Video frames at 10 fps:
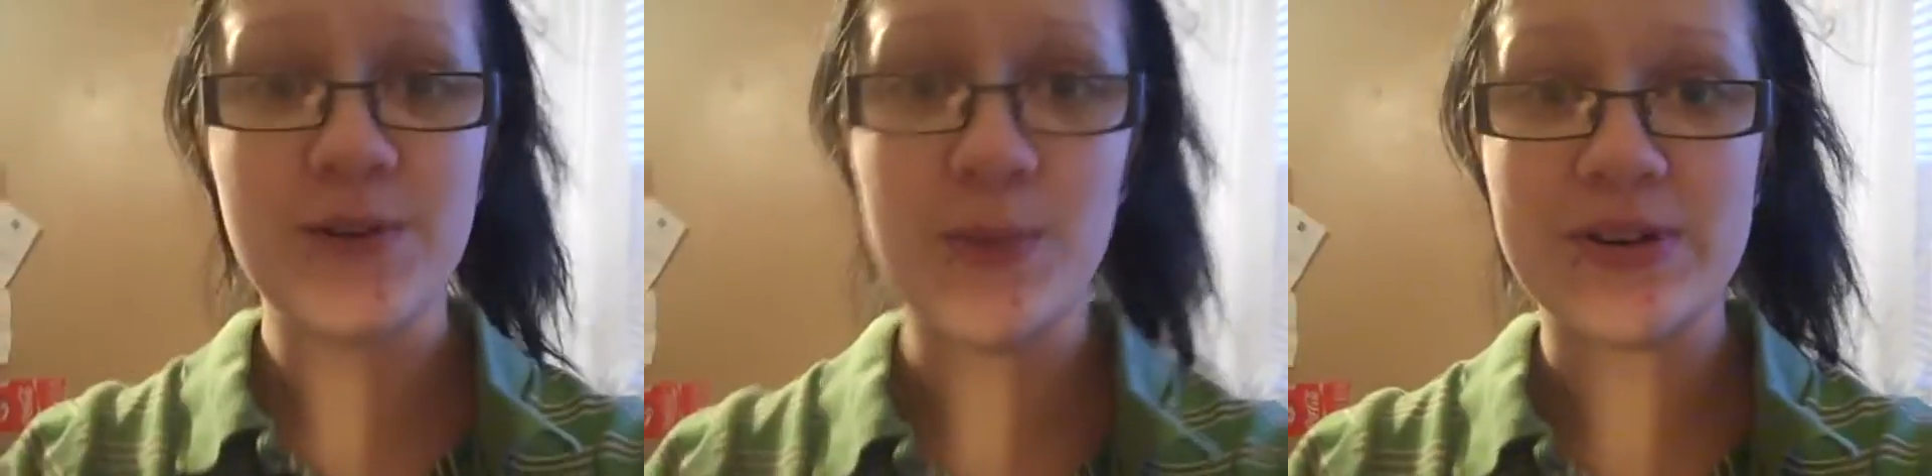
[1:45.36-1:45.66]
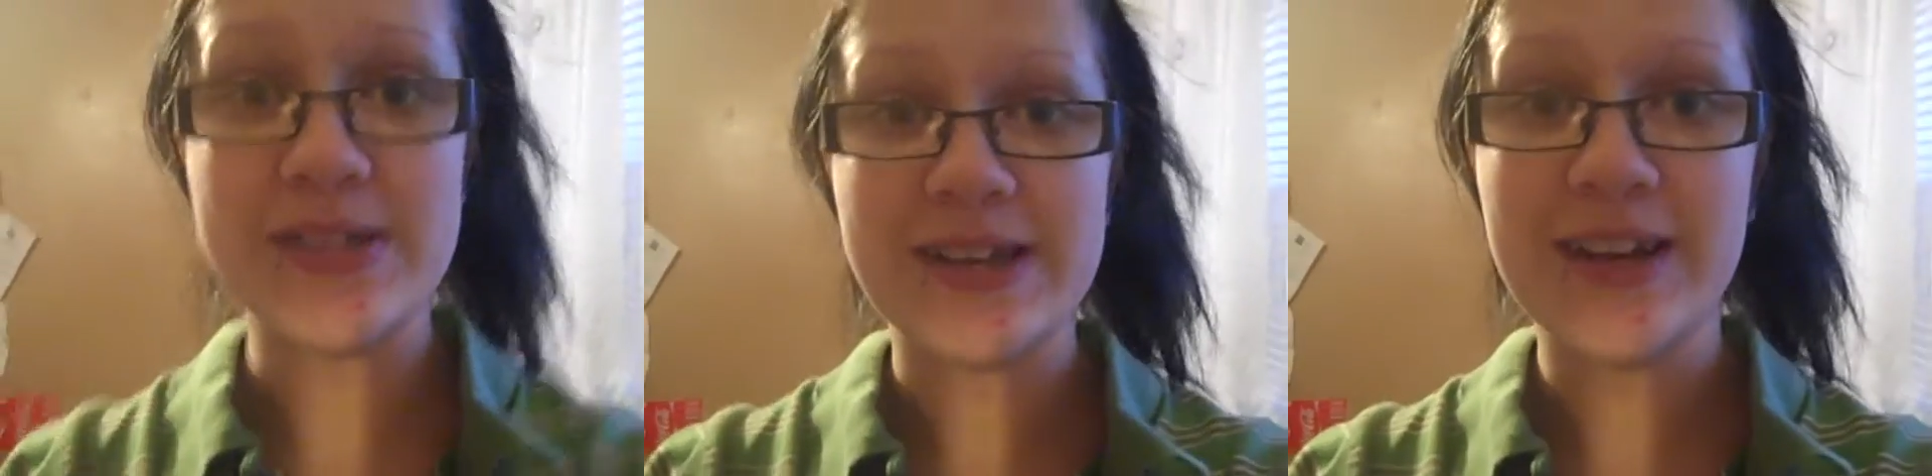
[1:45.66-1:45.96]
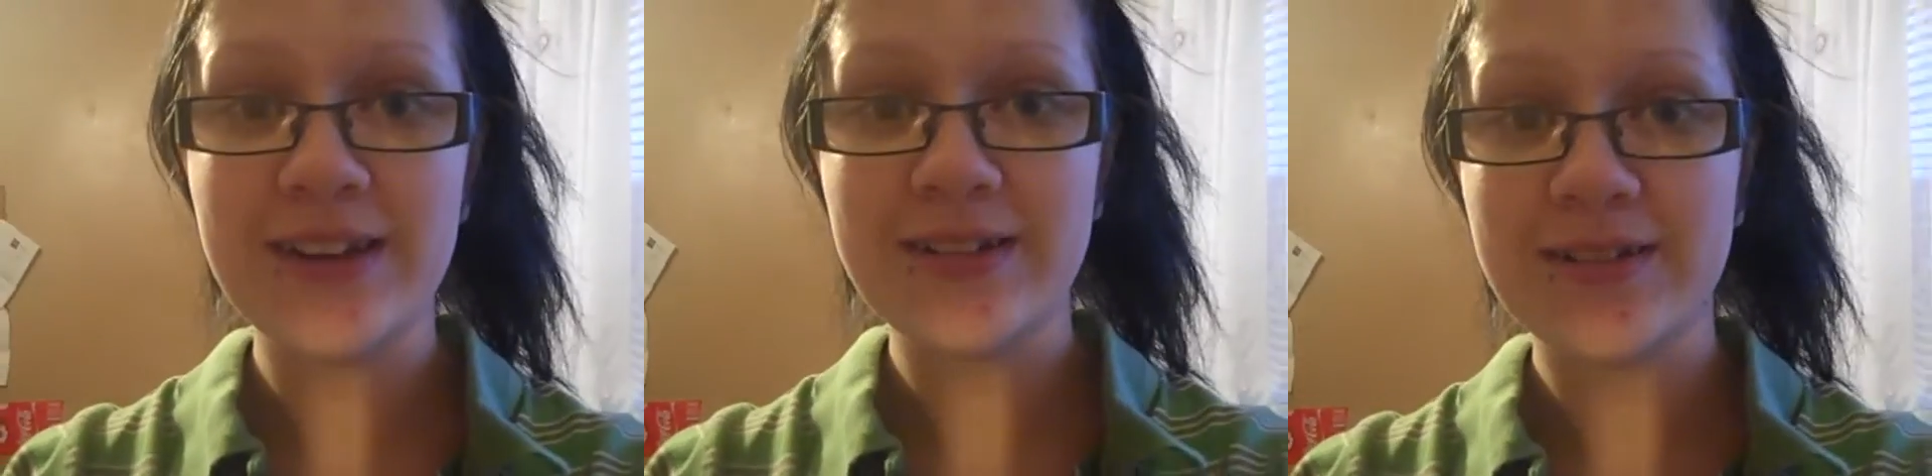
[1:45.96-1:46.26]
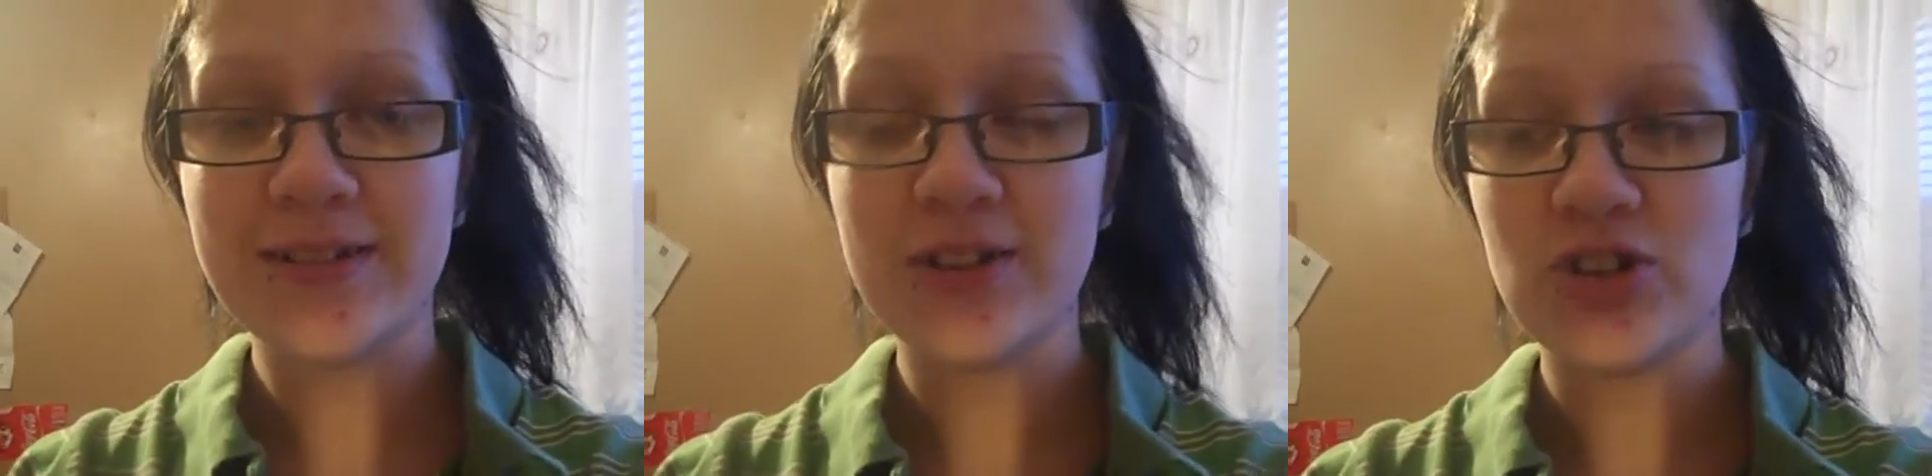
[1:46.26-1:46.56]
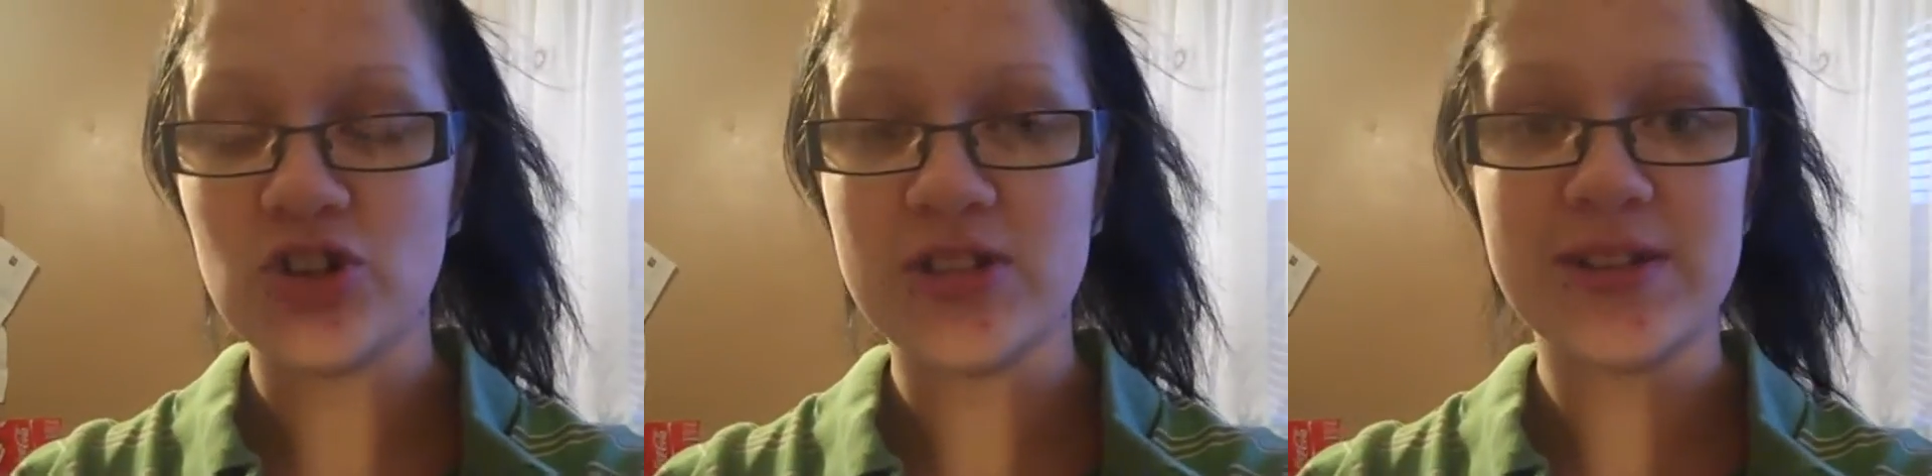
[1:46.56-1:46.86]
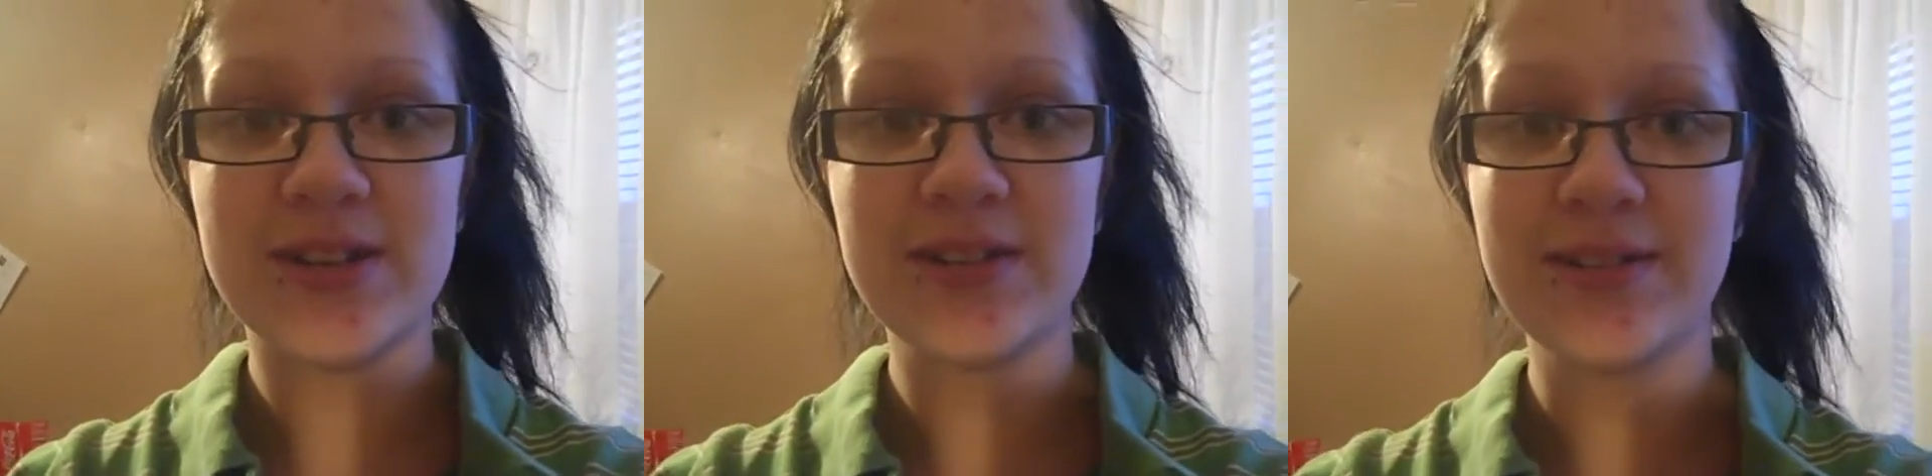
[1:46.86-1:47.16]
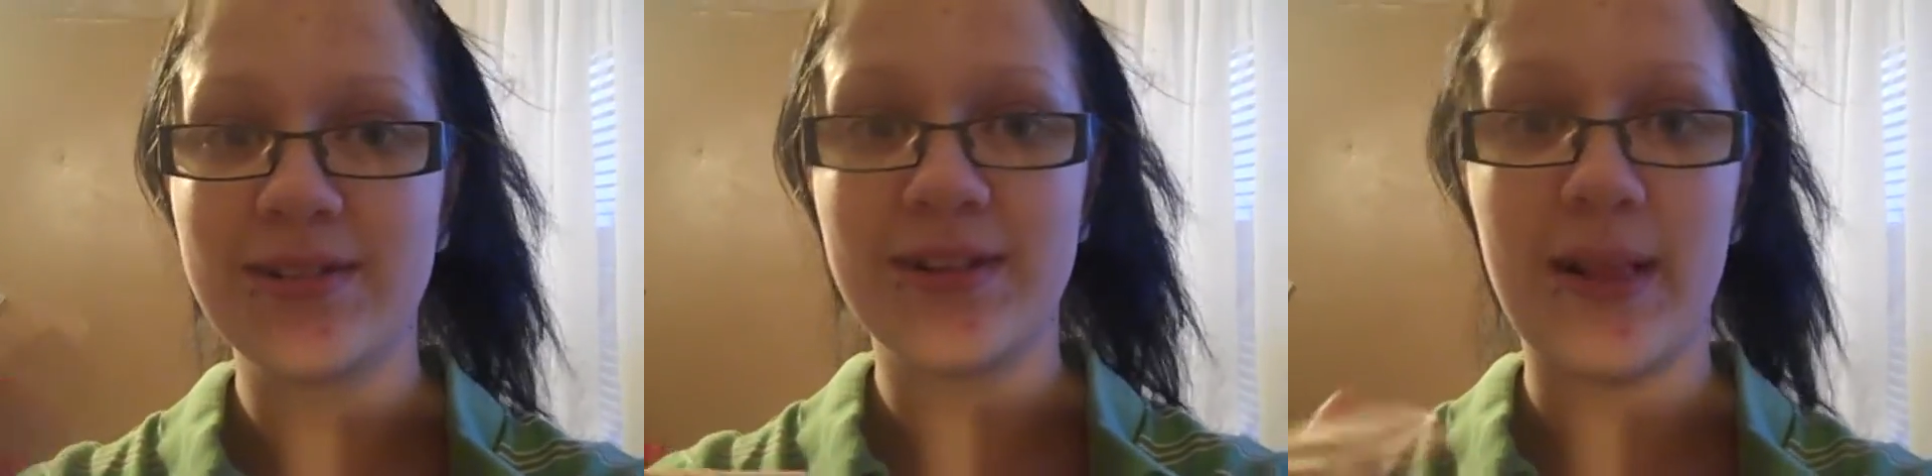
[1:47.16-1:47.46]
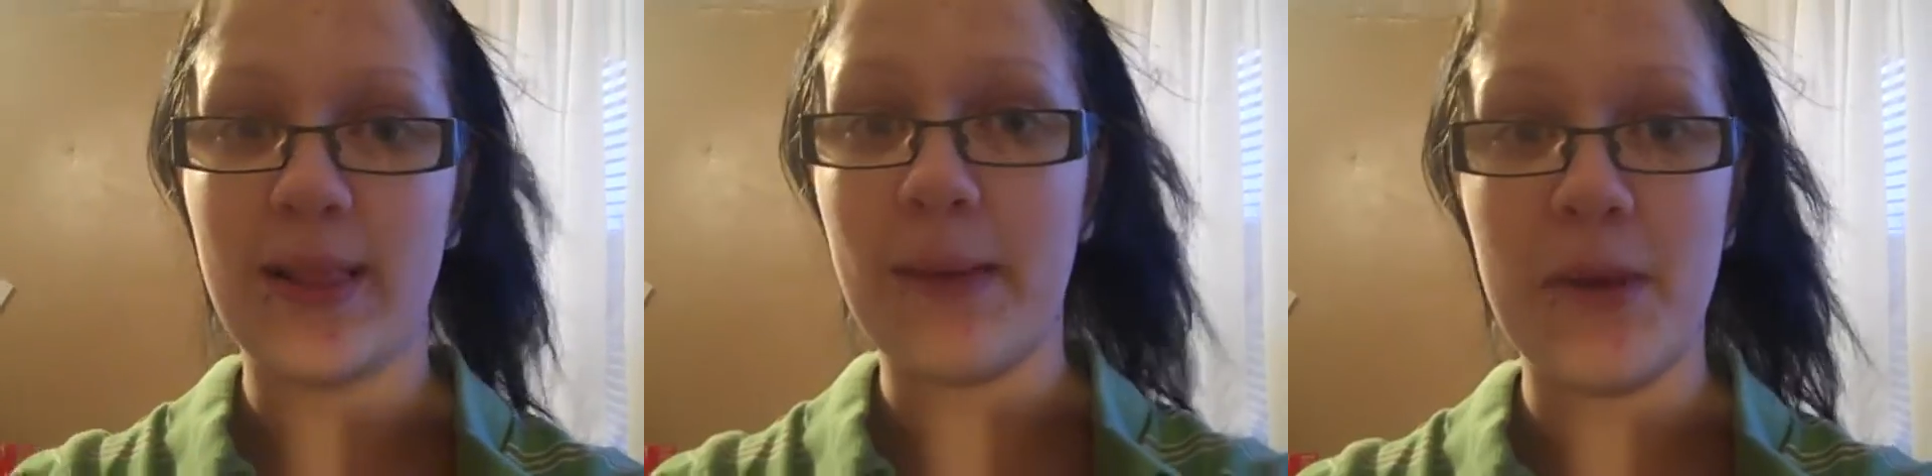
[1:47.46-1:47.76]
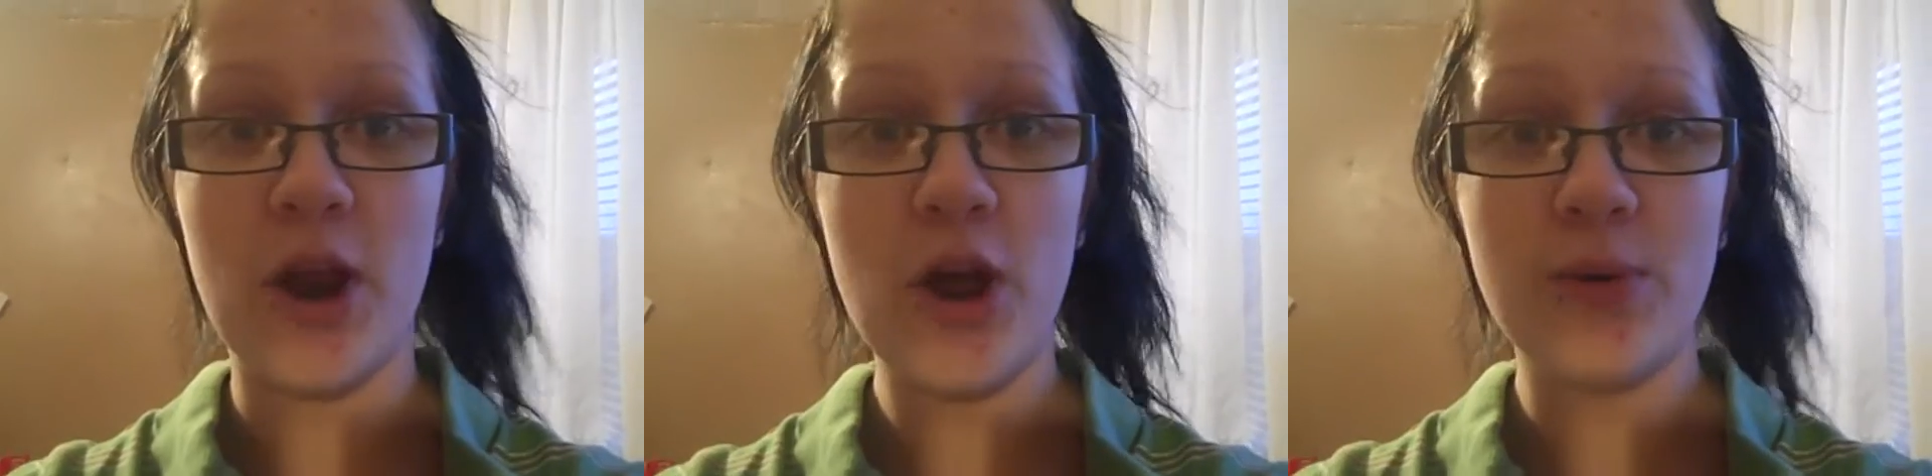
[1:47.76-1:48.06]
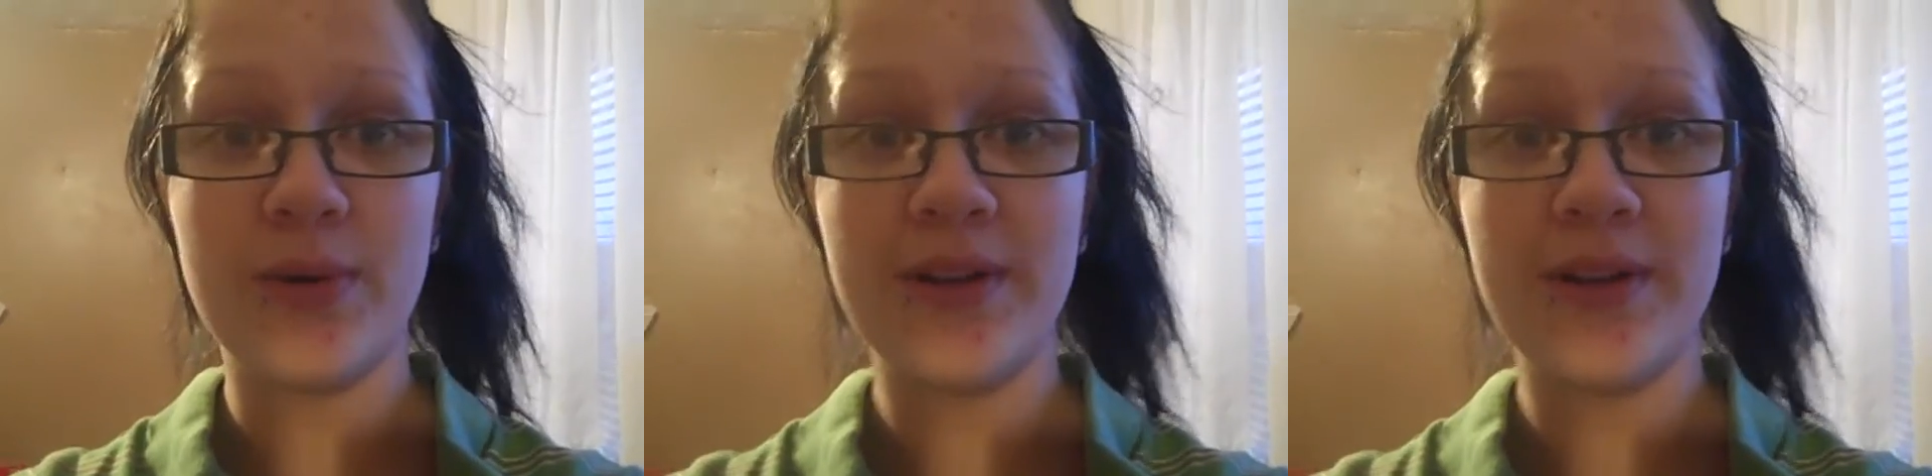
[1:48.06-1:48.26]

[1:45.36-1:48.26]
if you want it, just let me know,